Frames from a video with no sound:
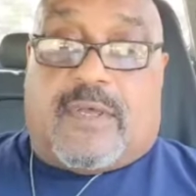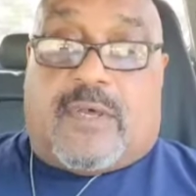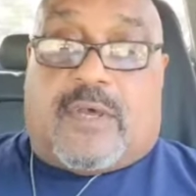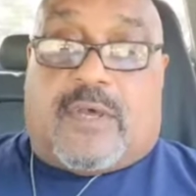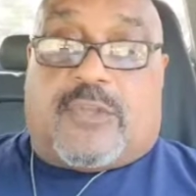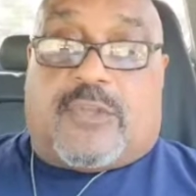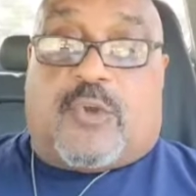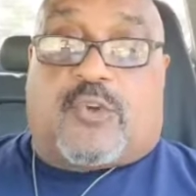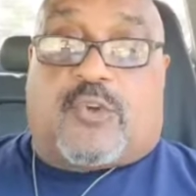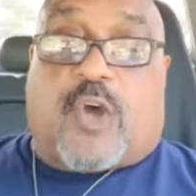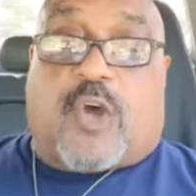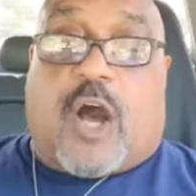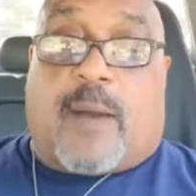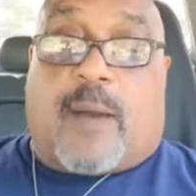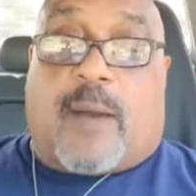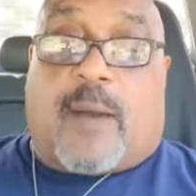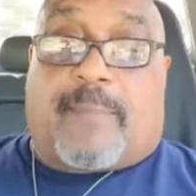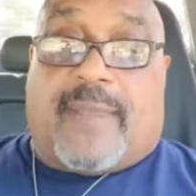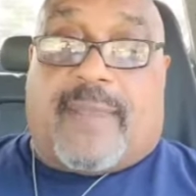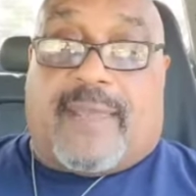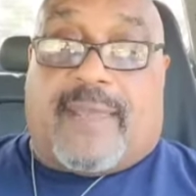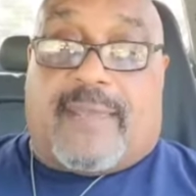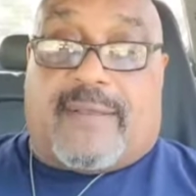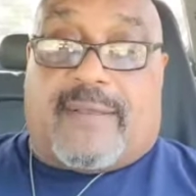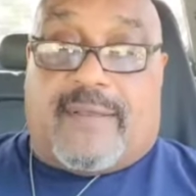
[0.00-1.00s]
You taught
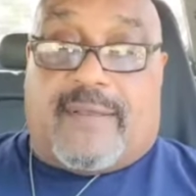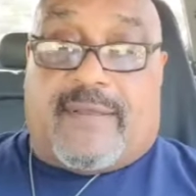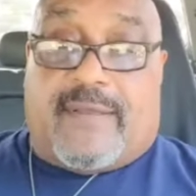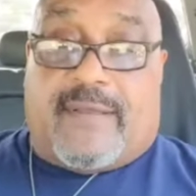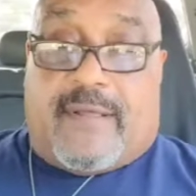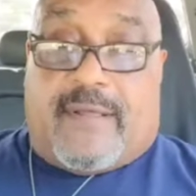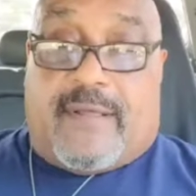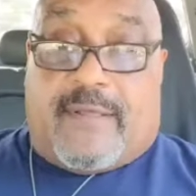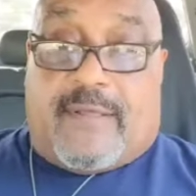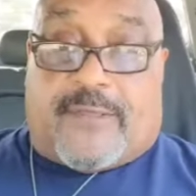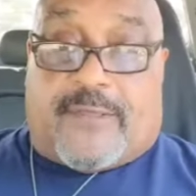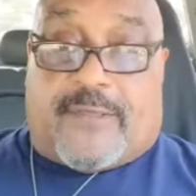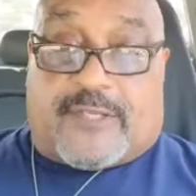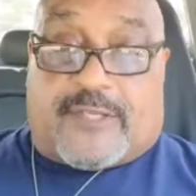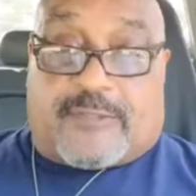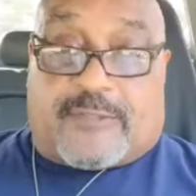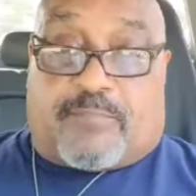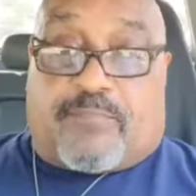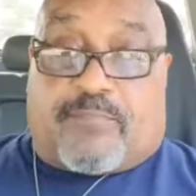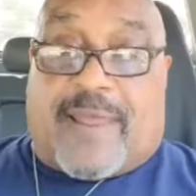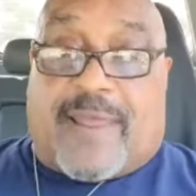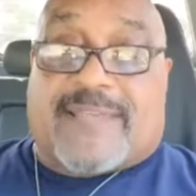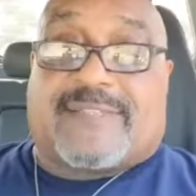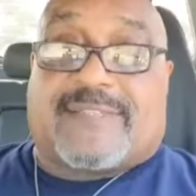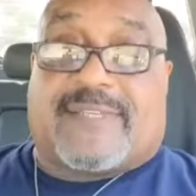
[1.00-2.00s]
me there's
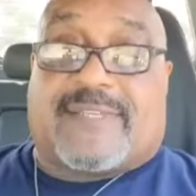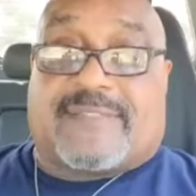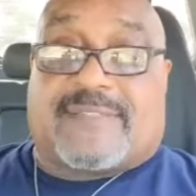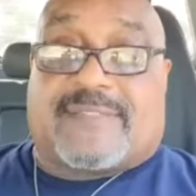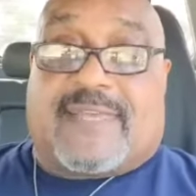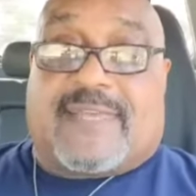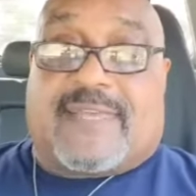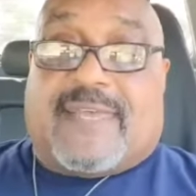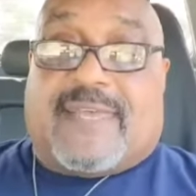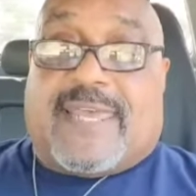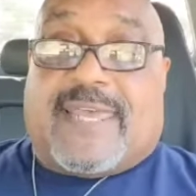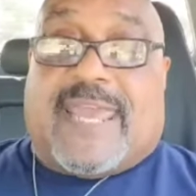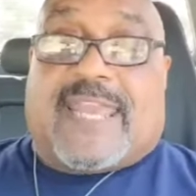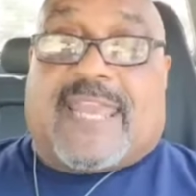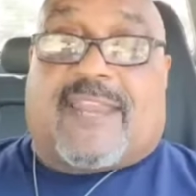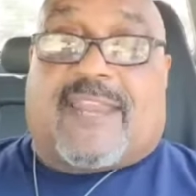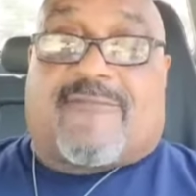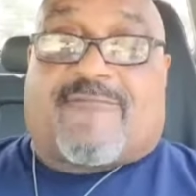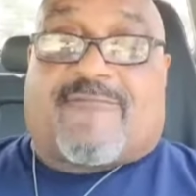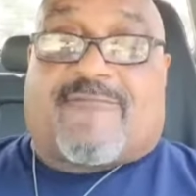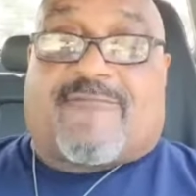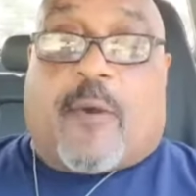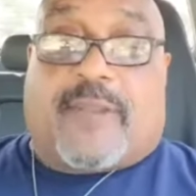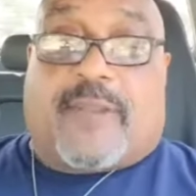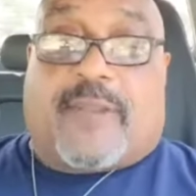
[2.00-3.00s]
blessings in
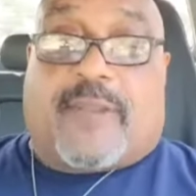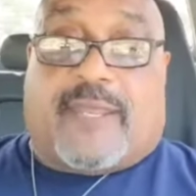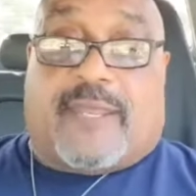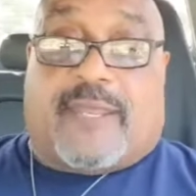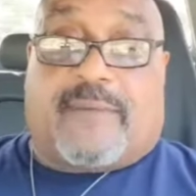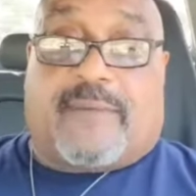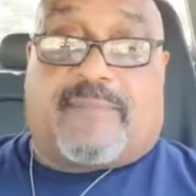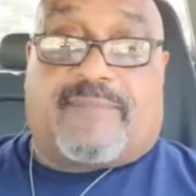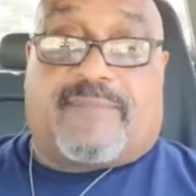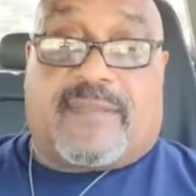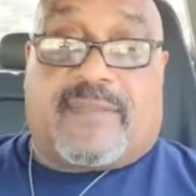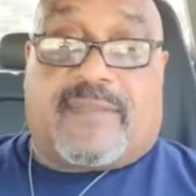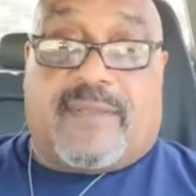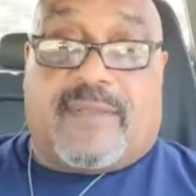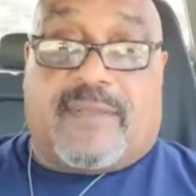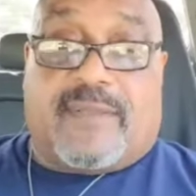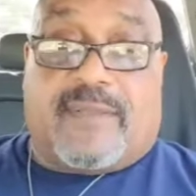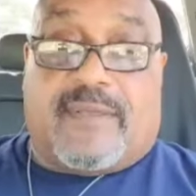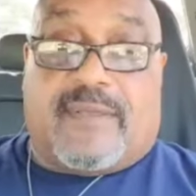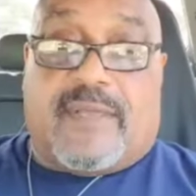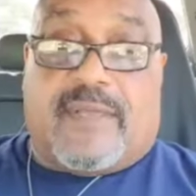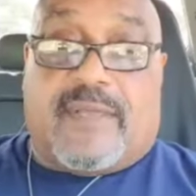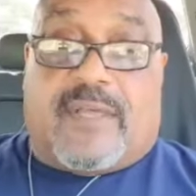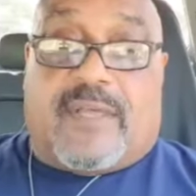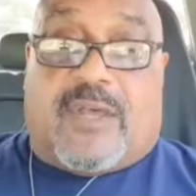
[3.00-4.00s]
infirmity
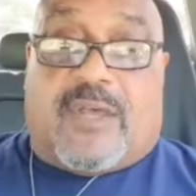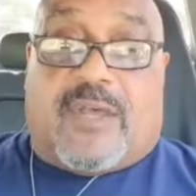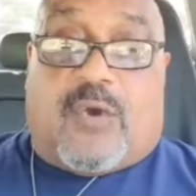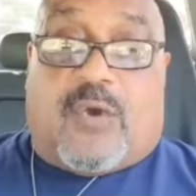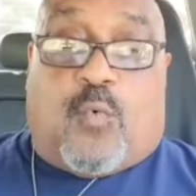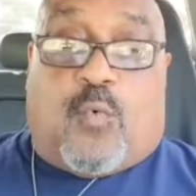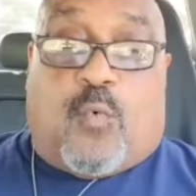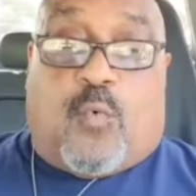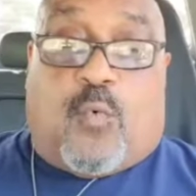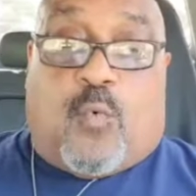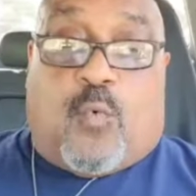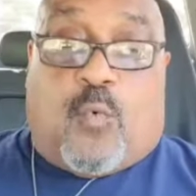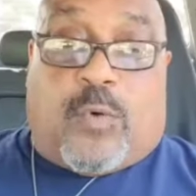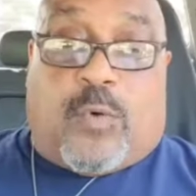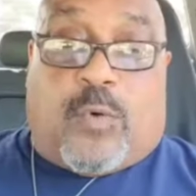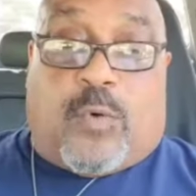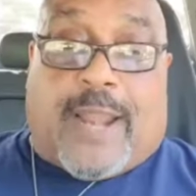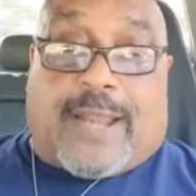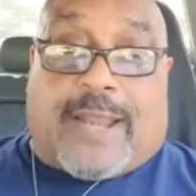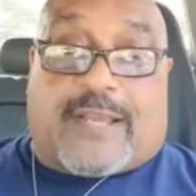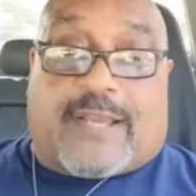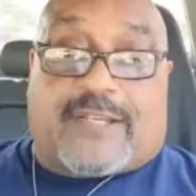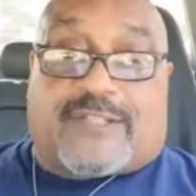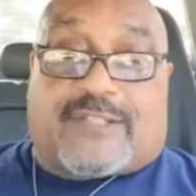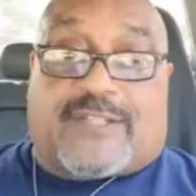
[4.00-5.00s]
when
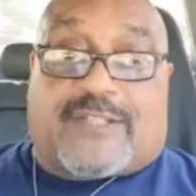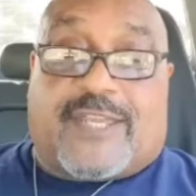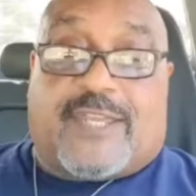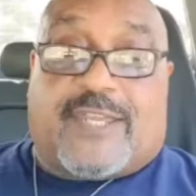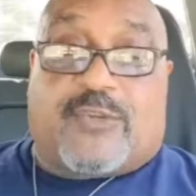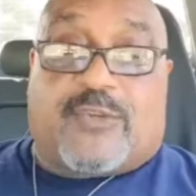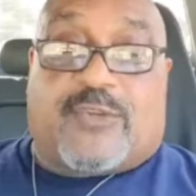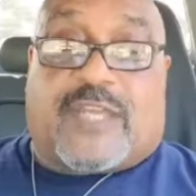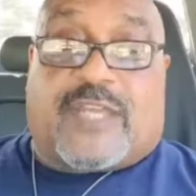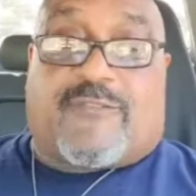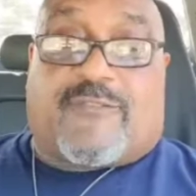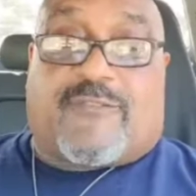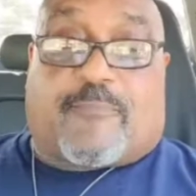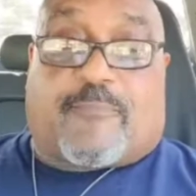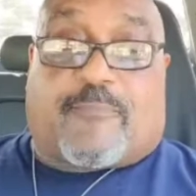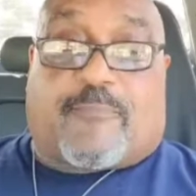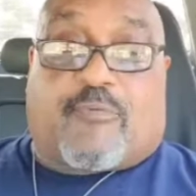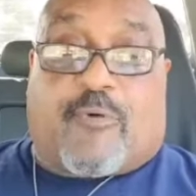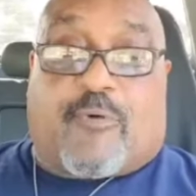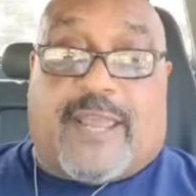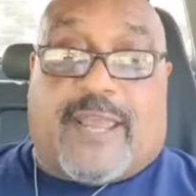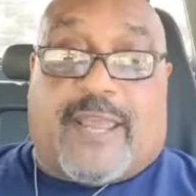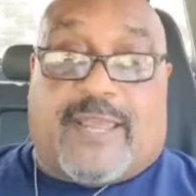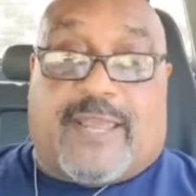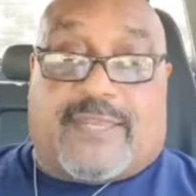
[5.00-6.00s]
I continue to give you
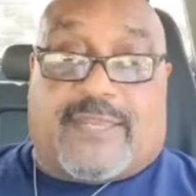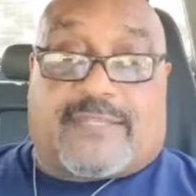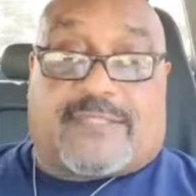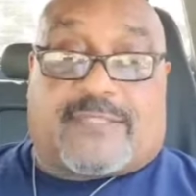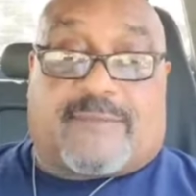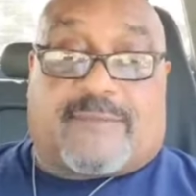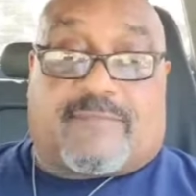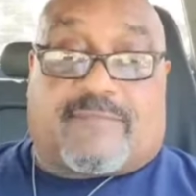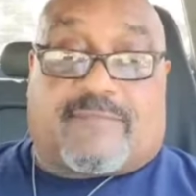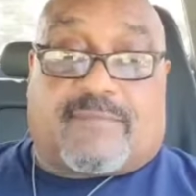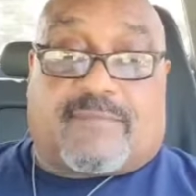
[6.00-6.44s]
praise.